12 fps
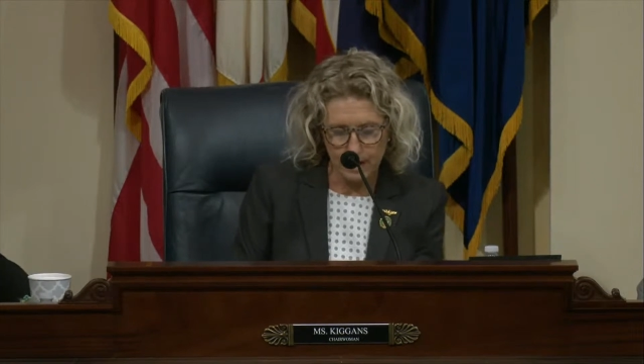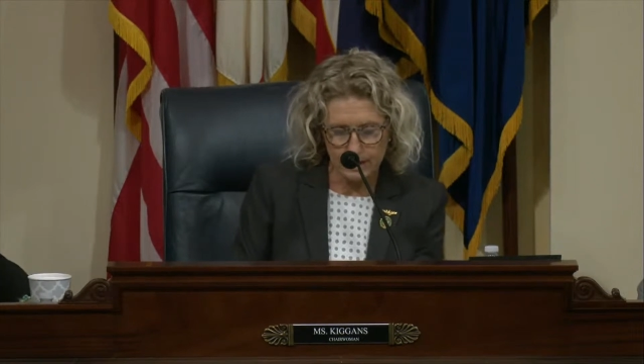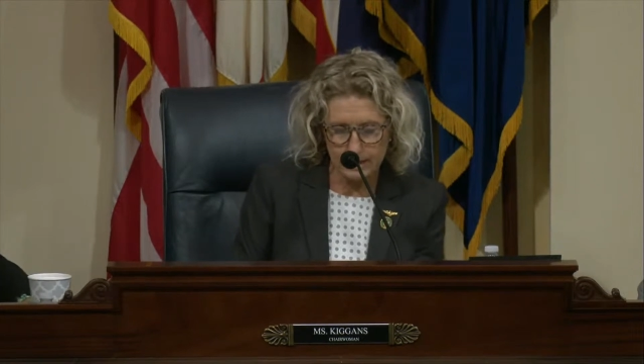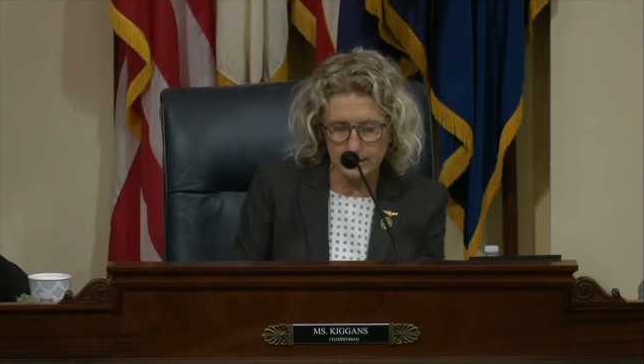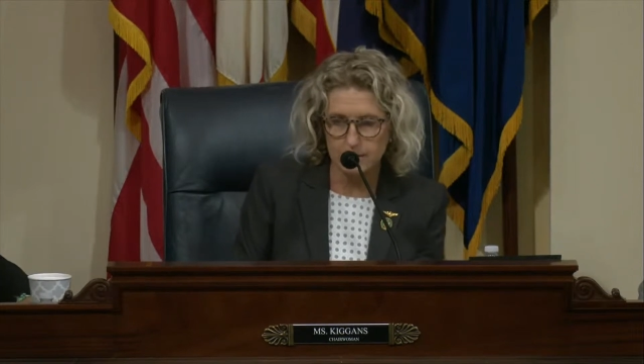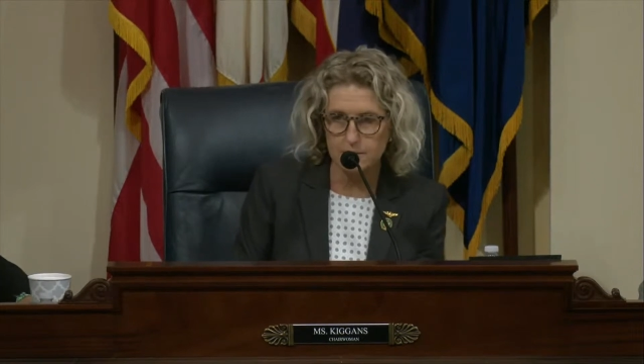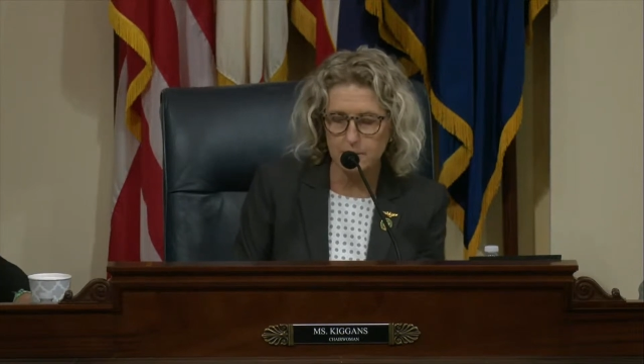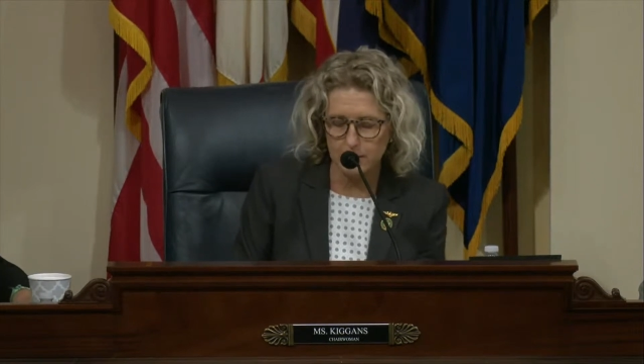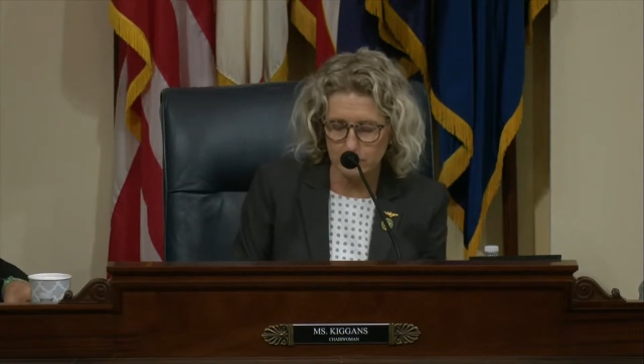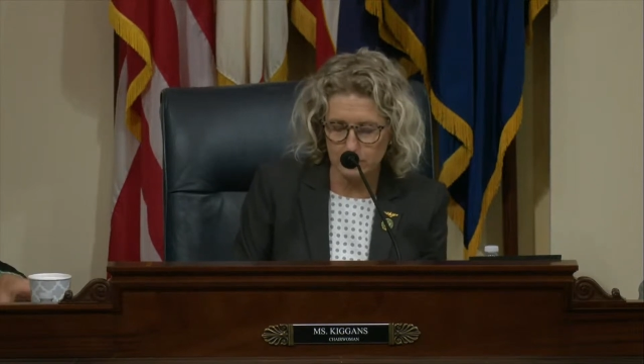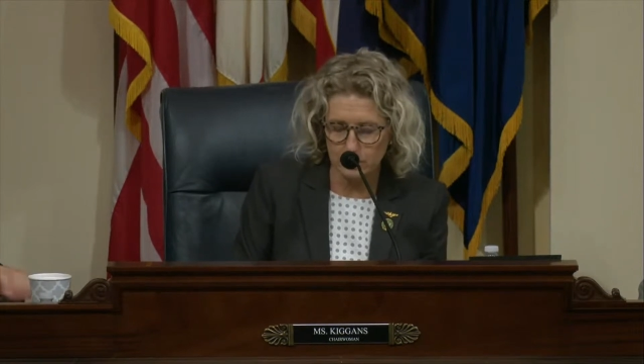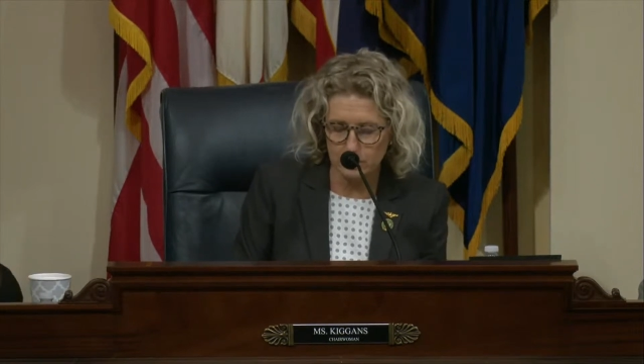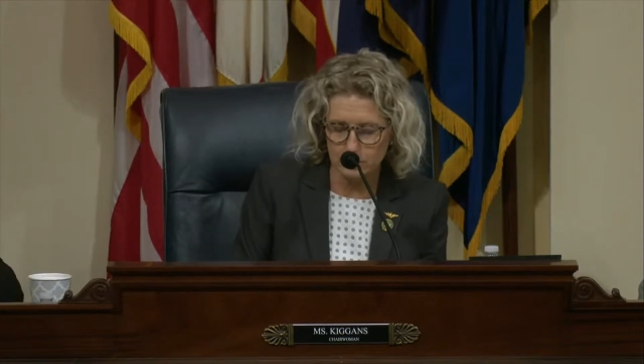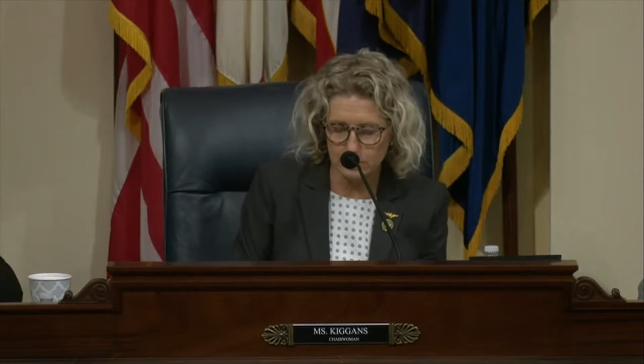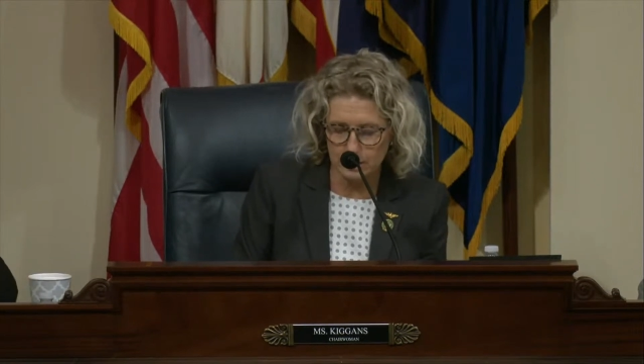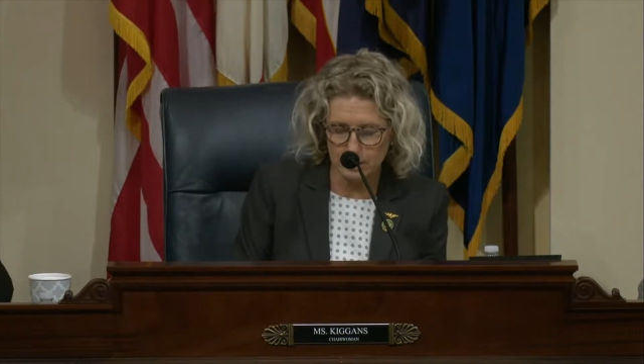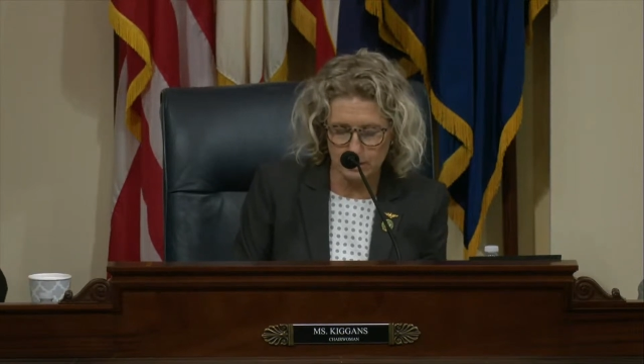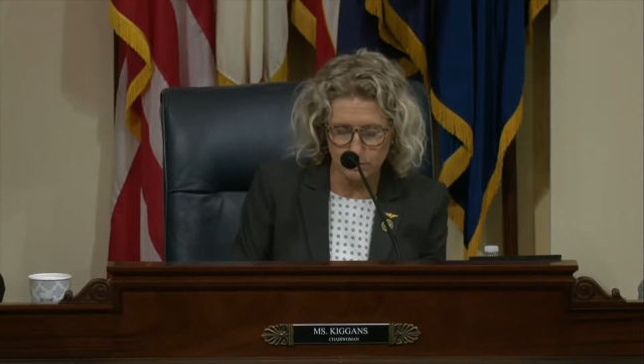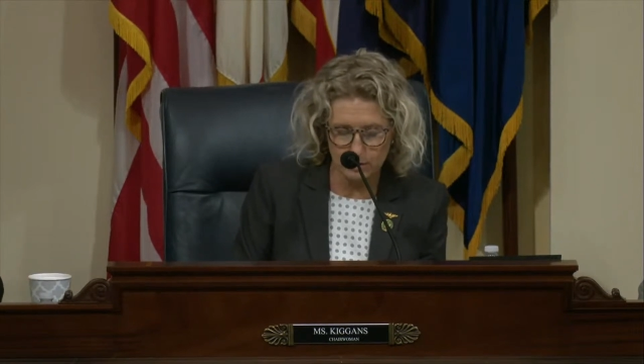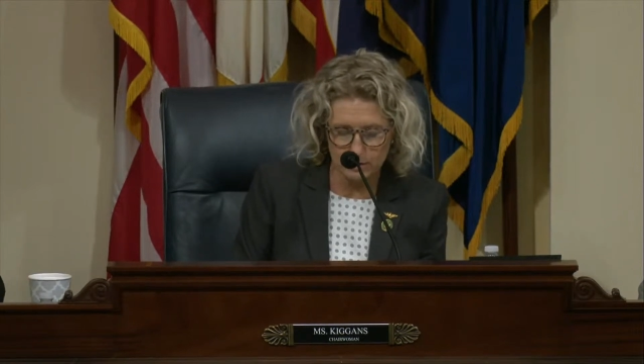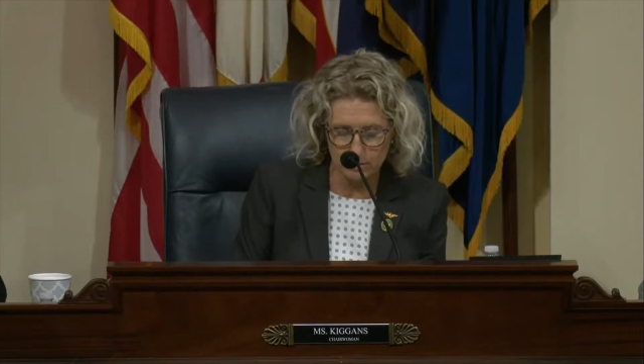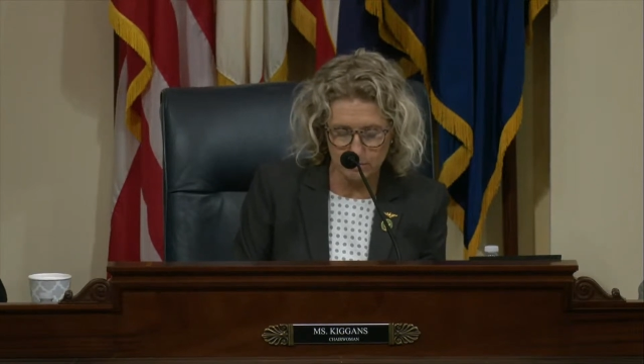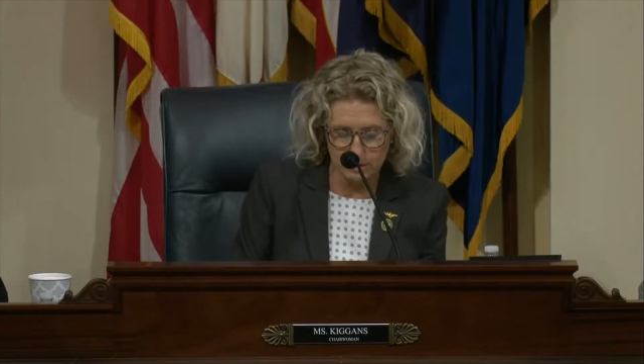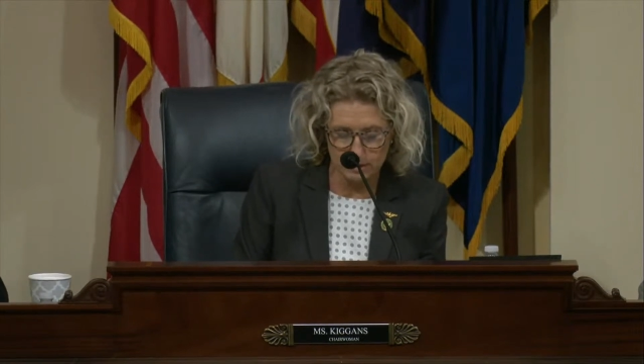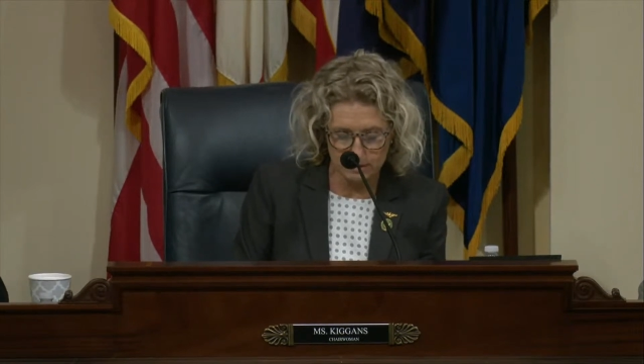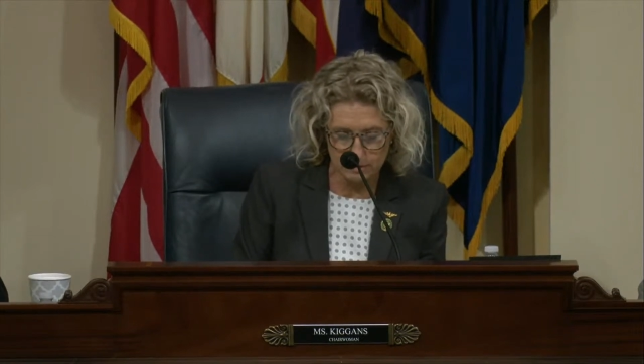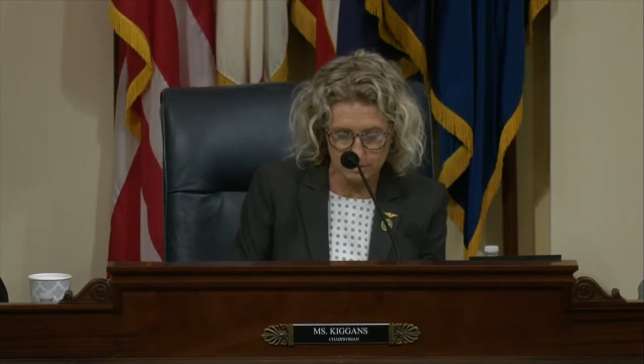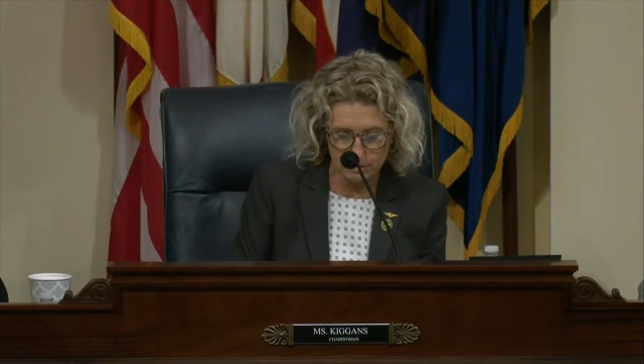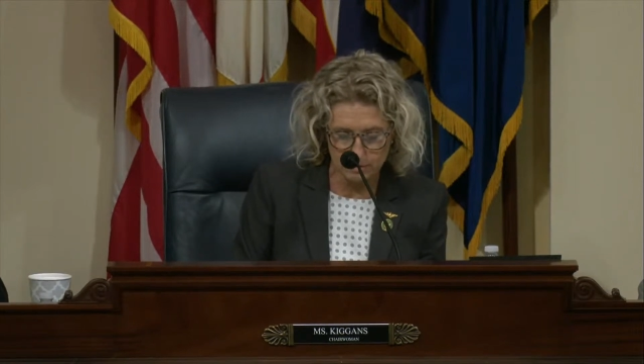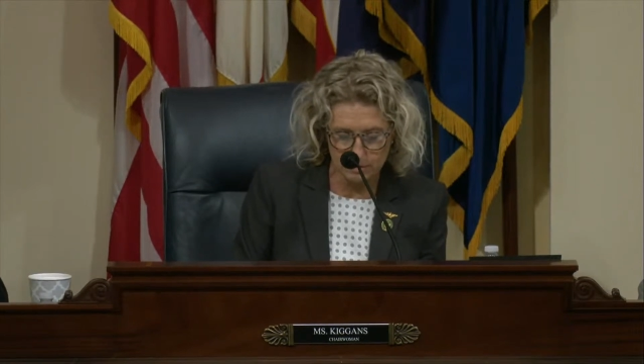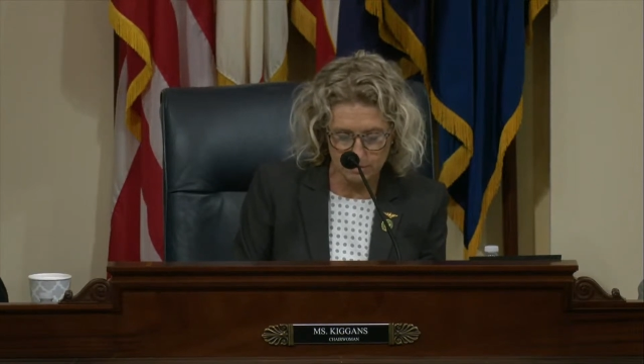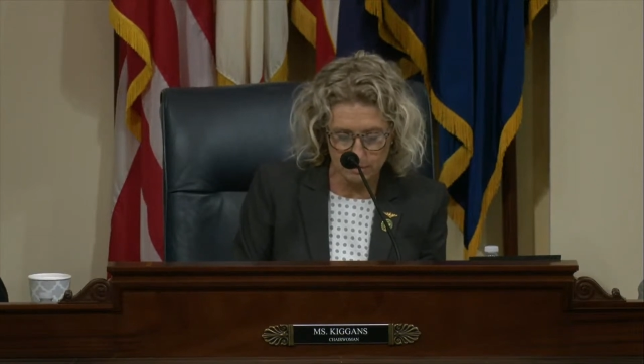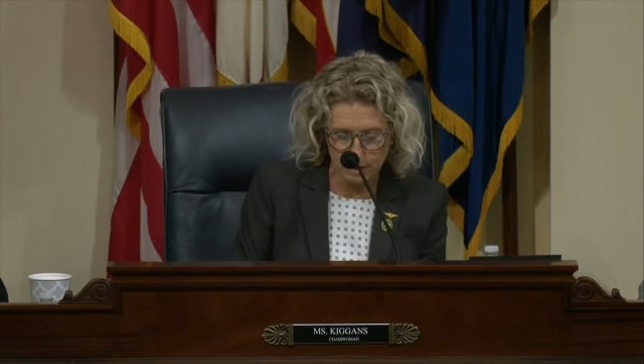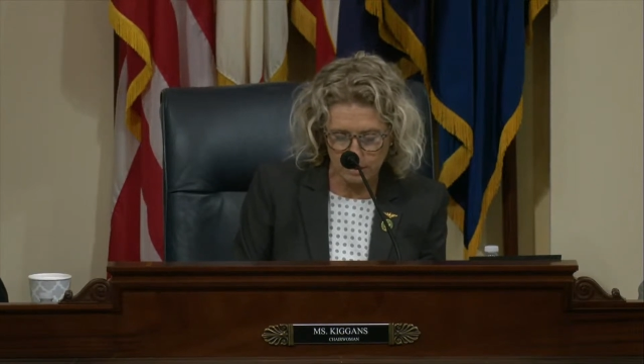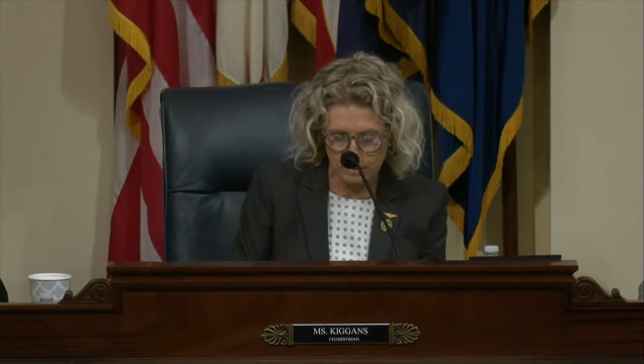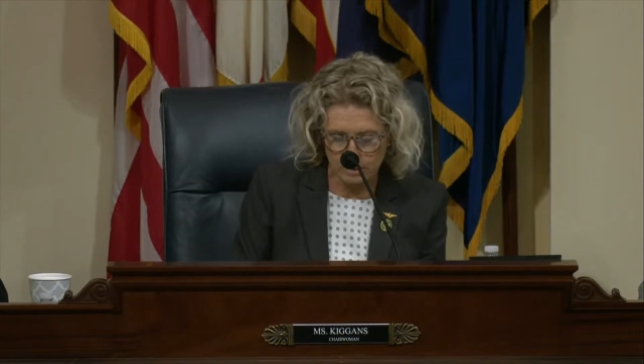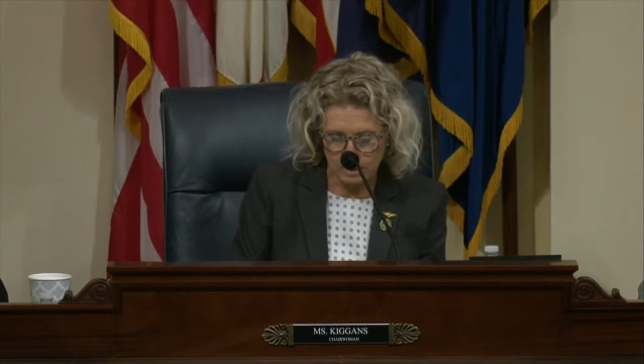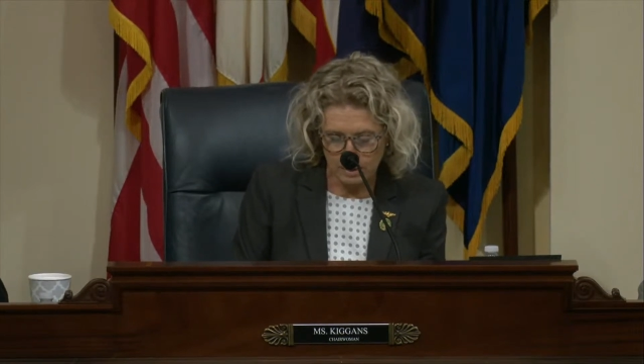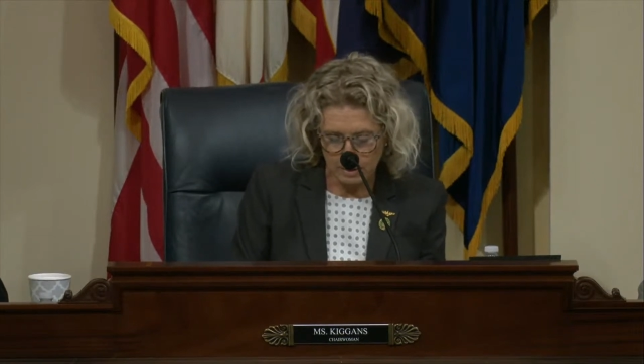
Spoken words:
I take this matter seriously, and I trust the witnesses do as well.